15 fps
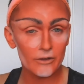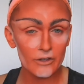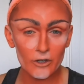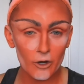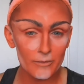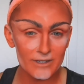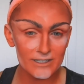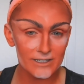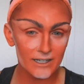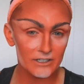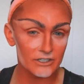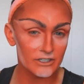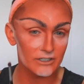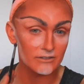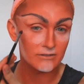the comments
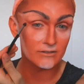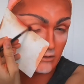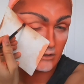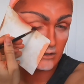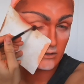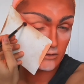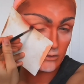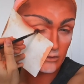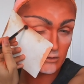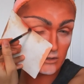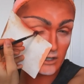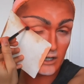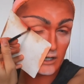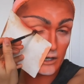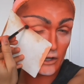section. It's all
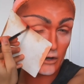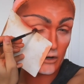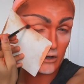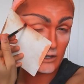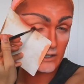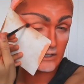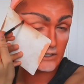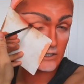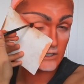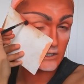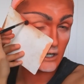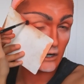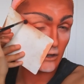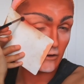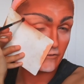a lot. It's just a
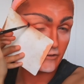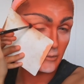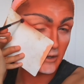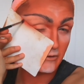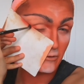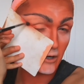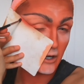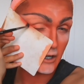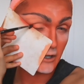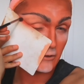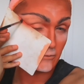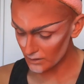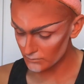lot for me right now.